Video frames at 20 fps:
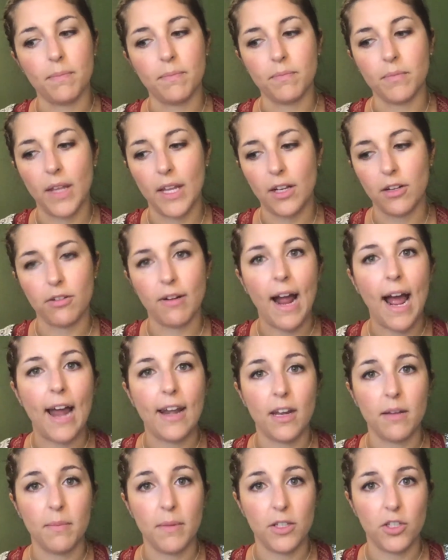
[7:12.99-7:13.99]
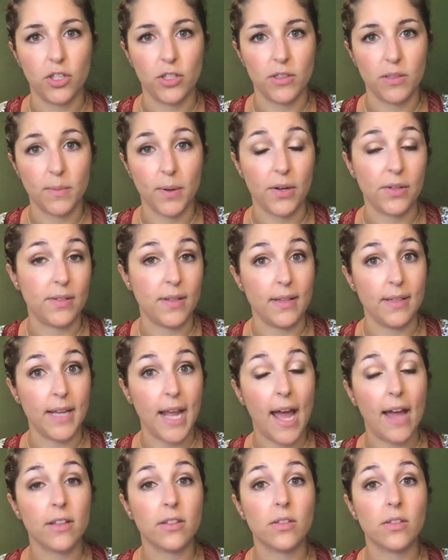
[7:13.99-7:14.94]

like grad admissions person yet.